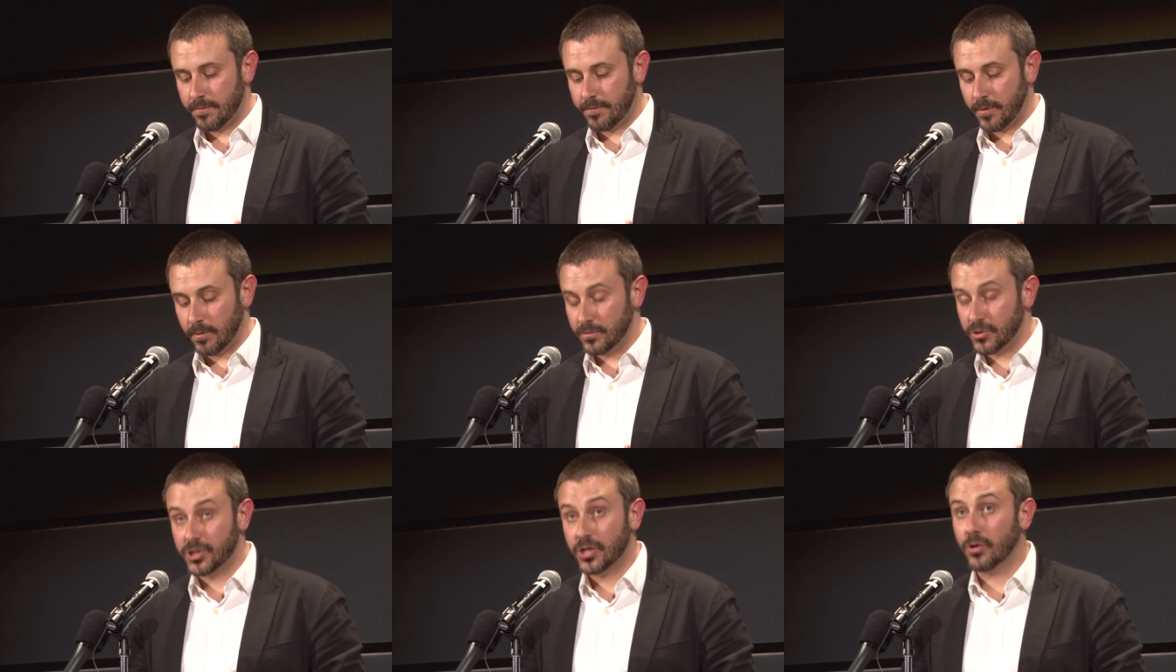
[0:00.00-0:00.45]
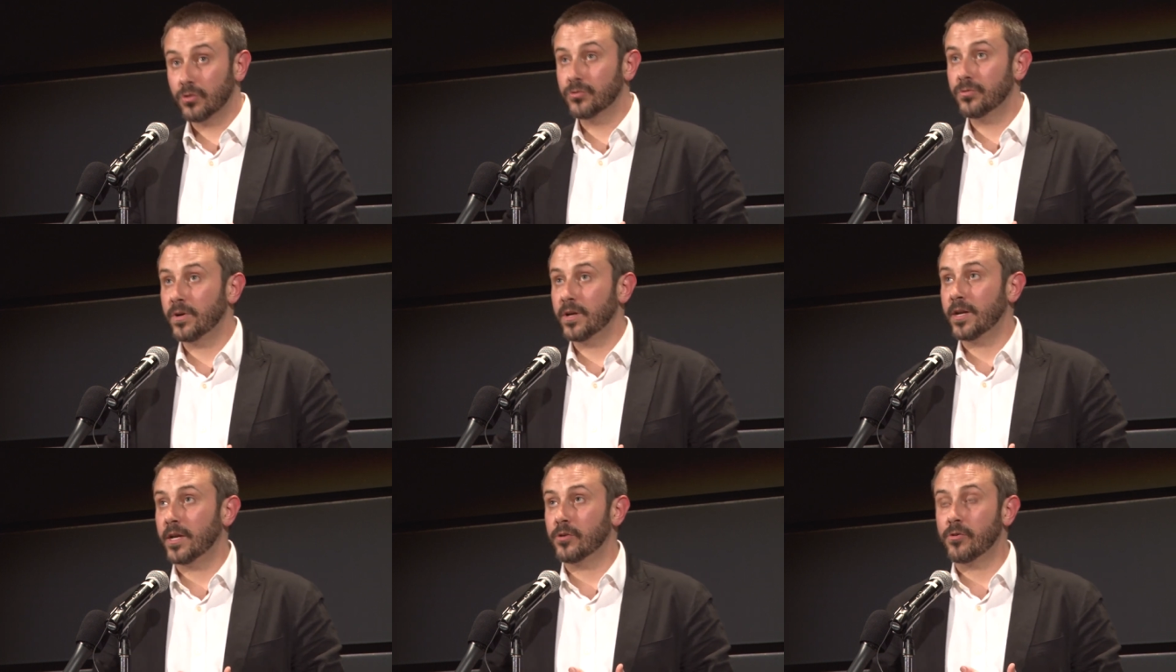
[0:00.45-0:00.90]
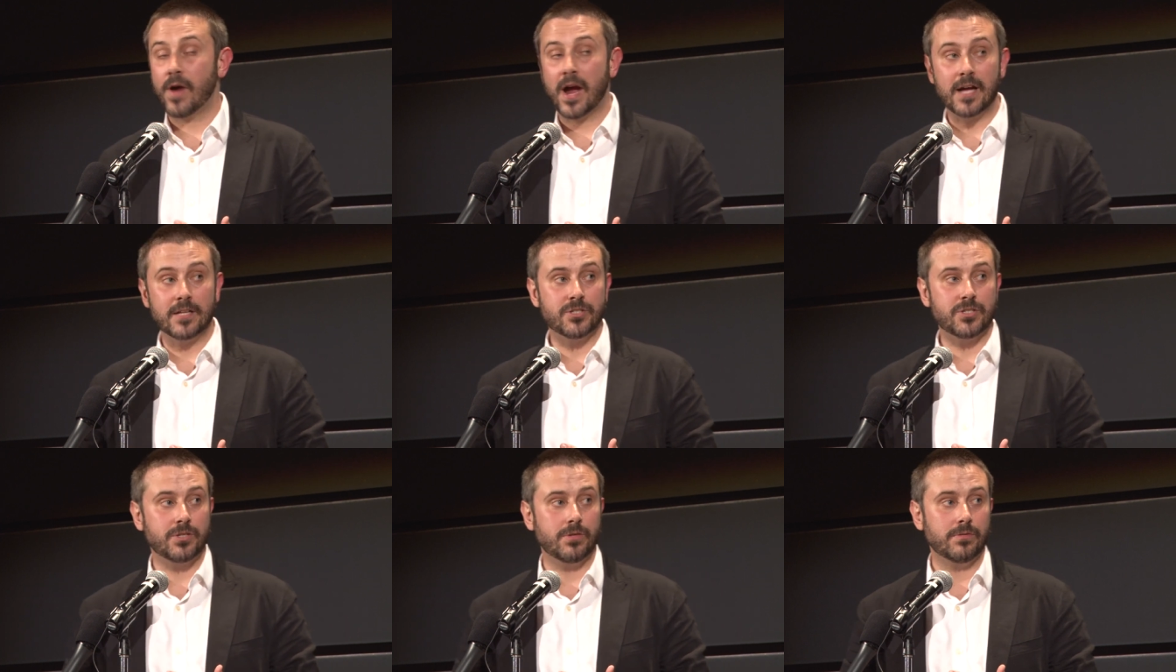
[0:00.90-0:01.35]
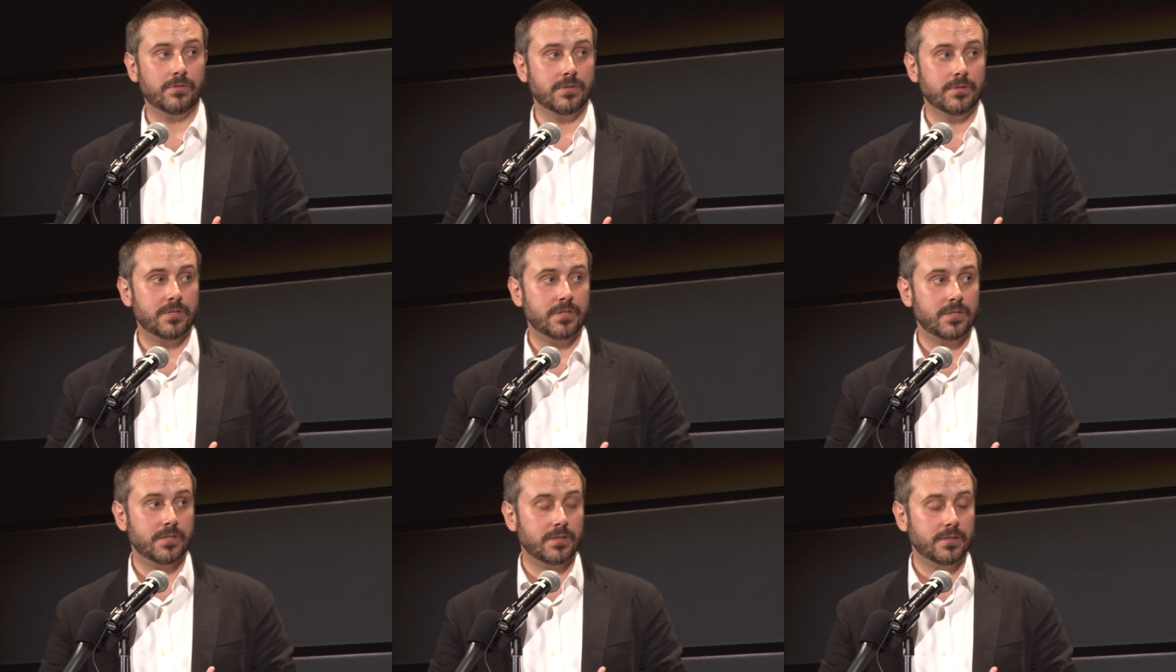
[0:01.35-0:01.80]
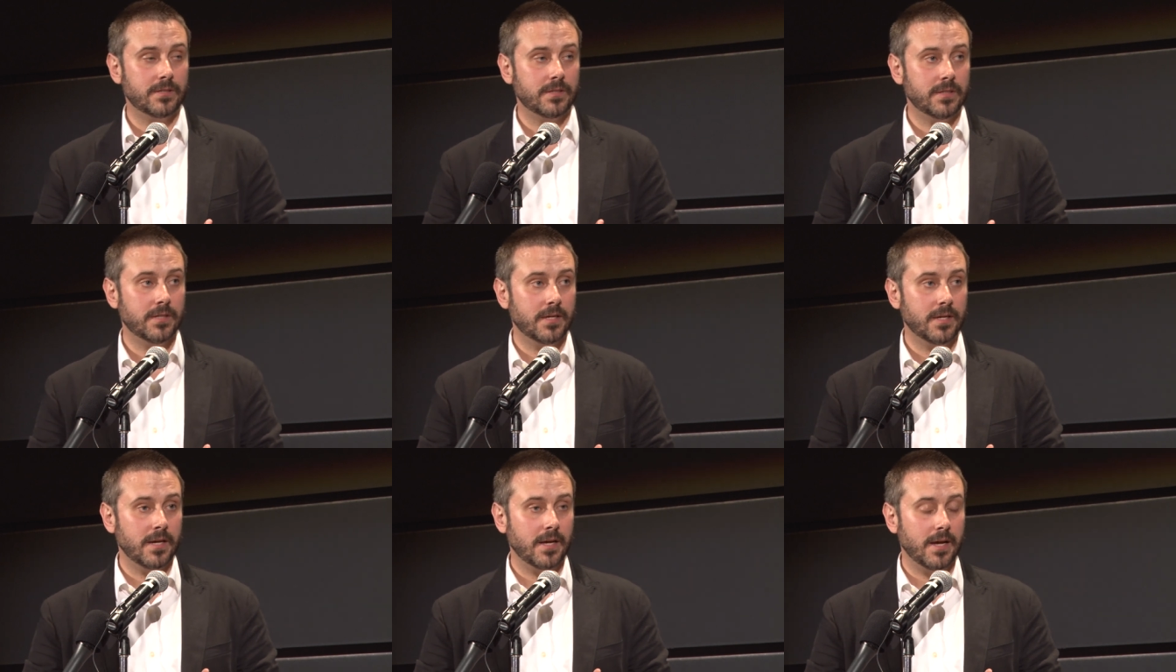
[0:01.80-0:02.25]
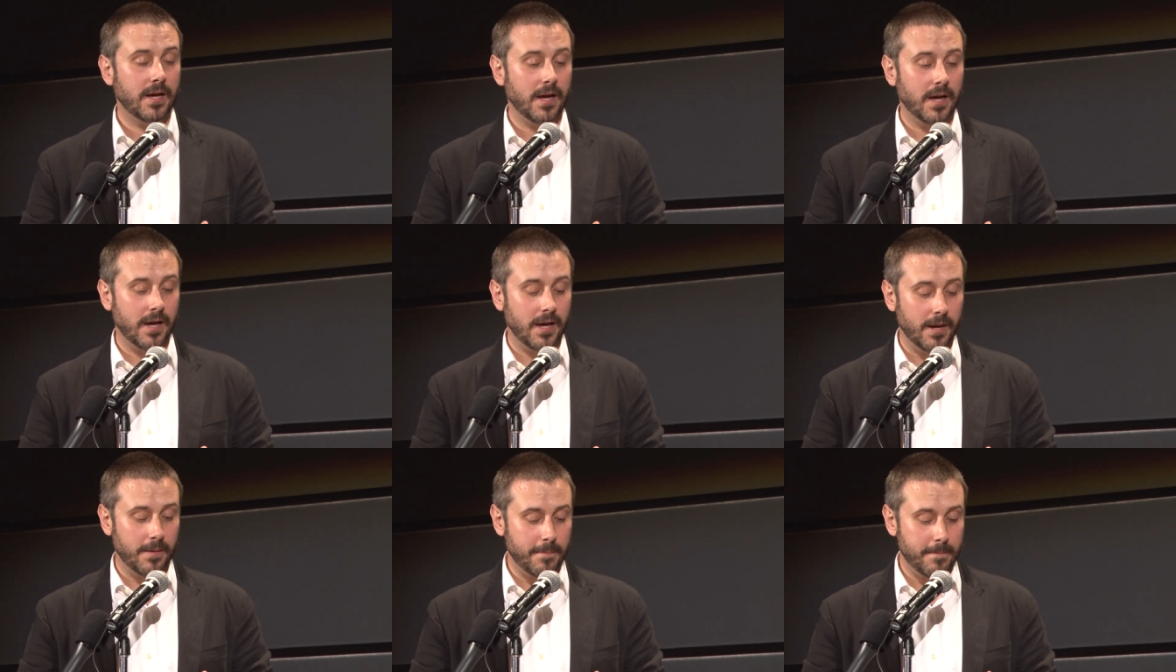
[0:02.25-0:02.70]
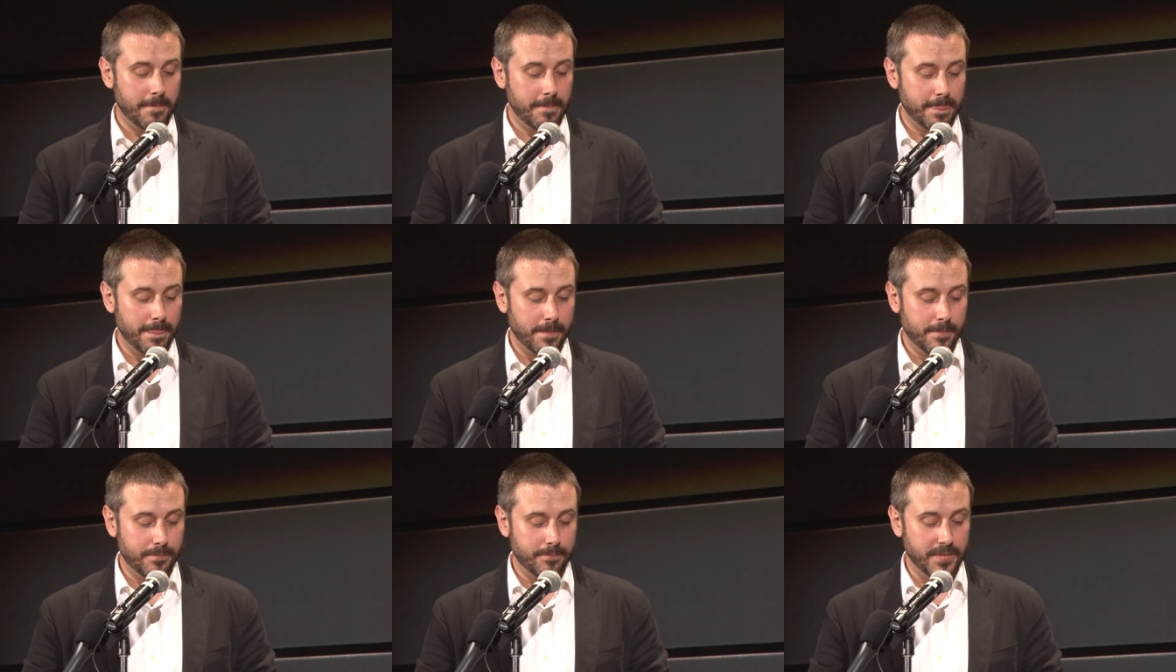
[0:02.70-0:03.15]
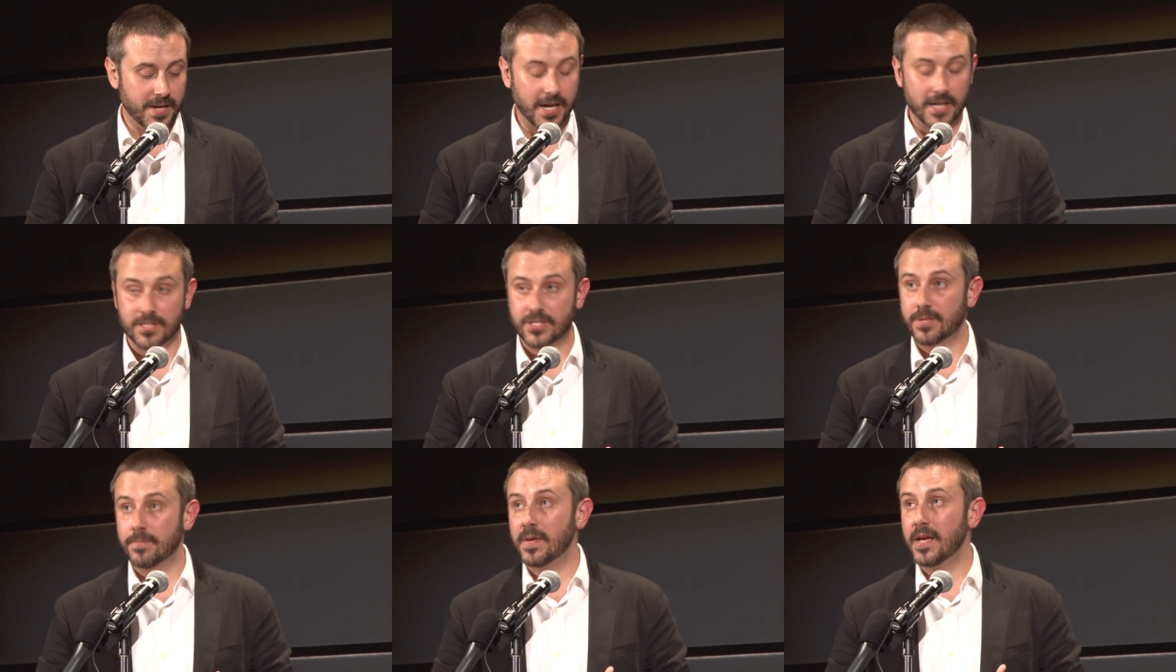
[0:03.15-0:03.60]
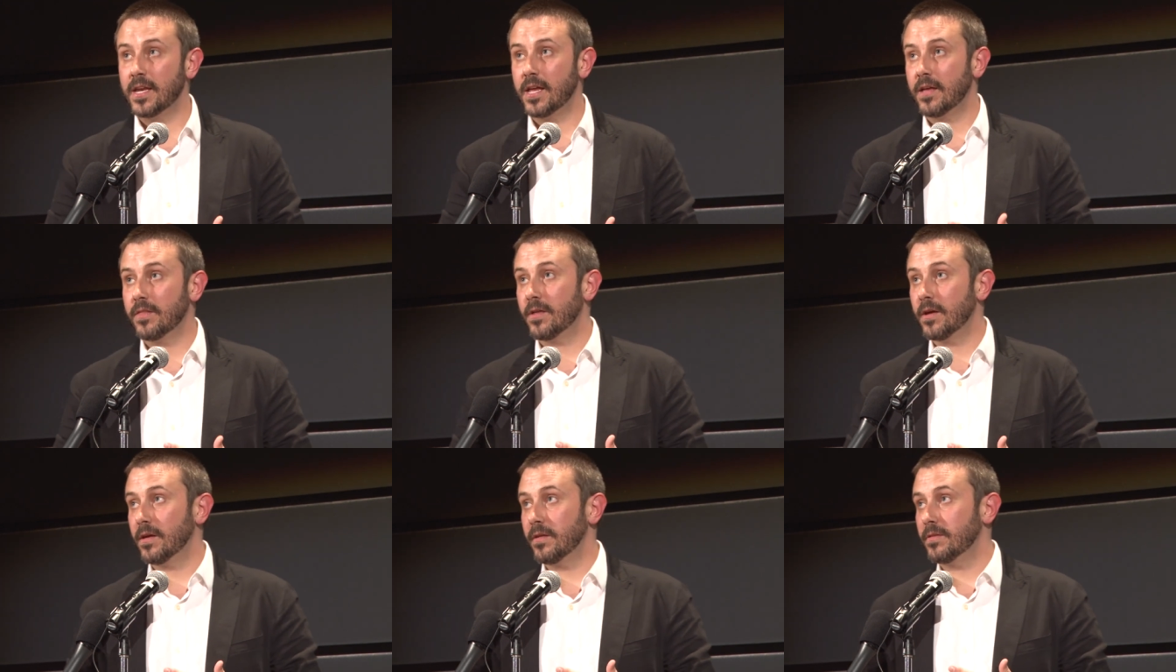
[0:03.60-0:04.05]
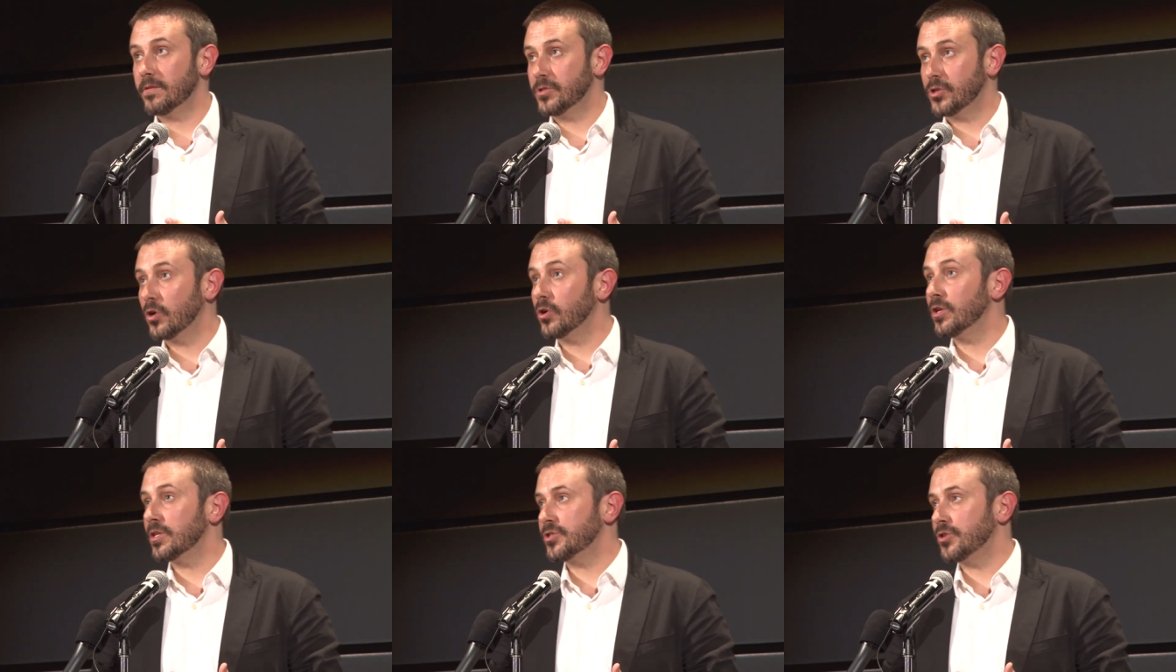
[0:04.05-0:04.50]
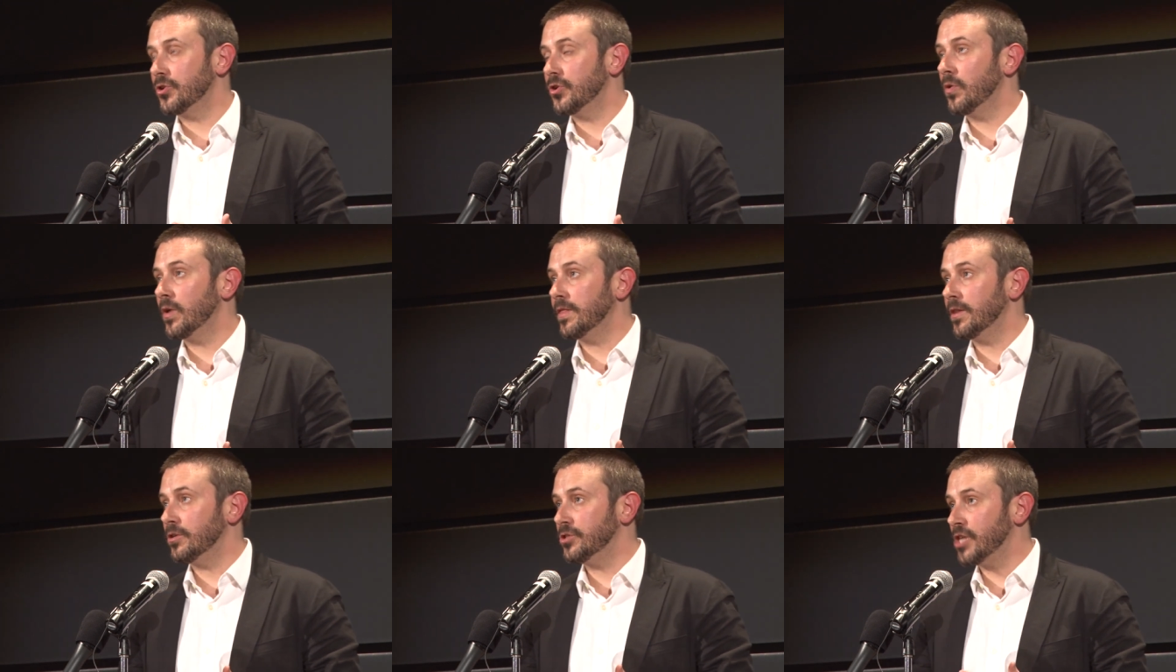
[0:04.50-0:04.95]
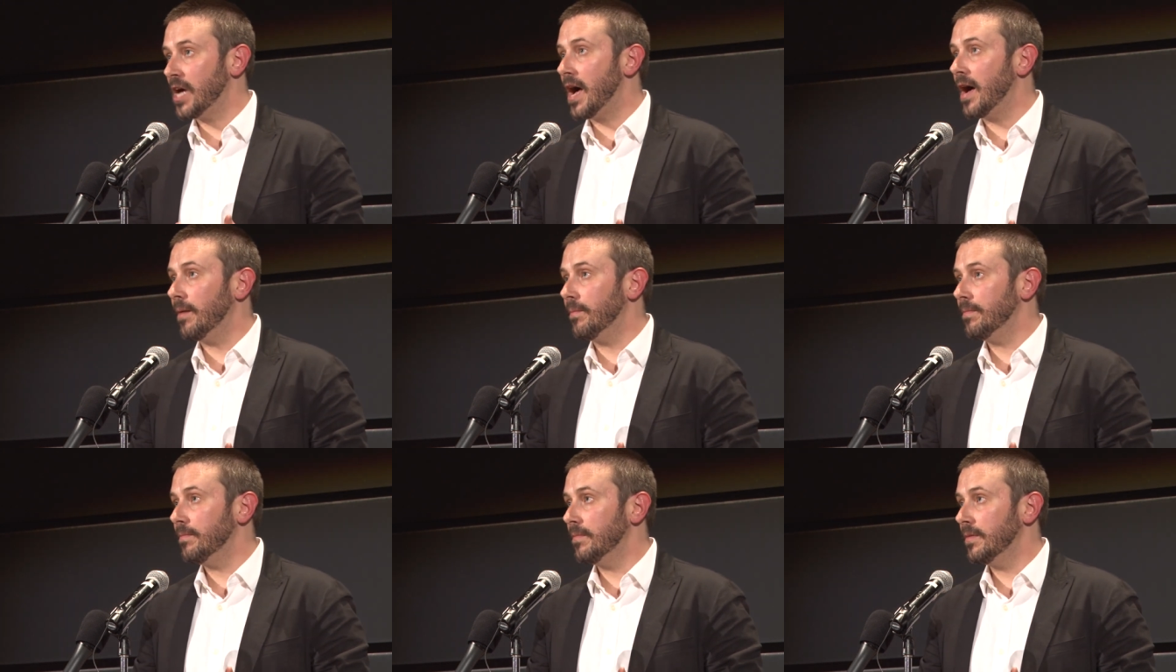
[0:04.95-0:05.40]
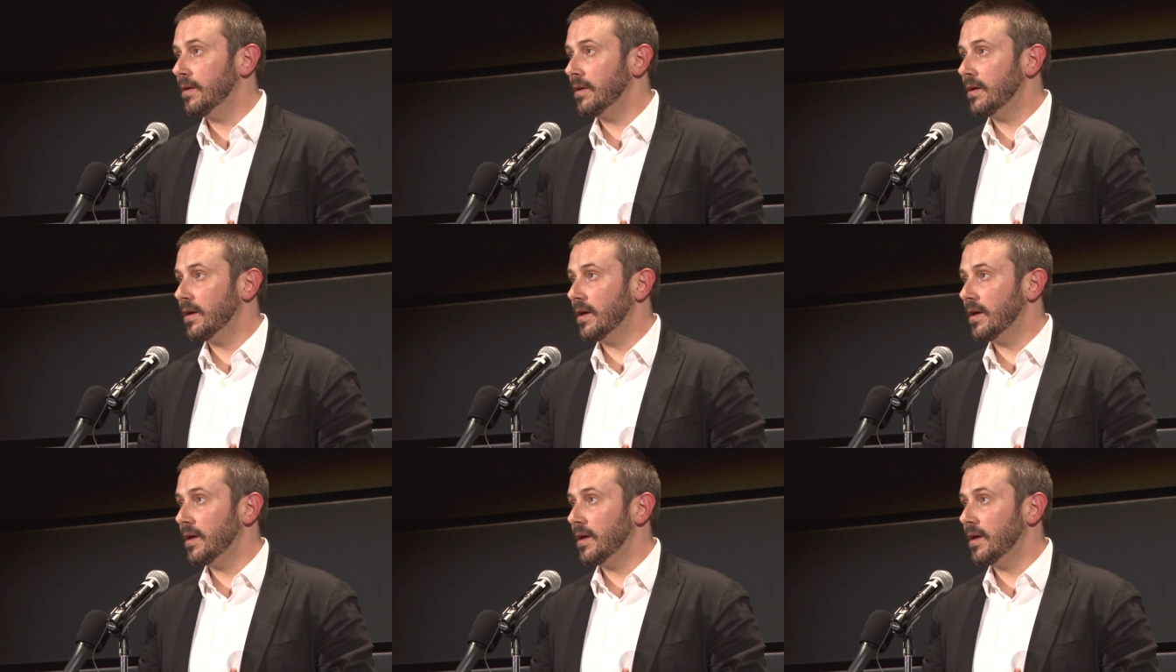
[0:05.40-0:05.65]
from children and grad students um, because the media, the journalists are doing their job.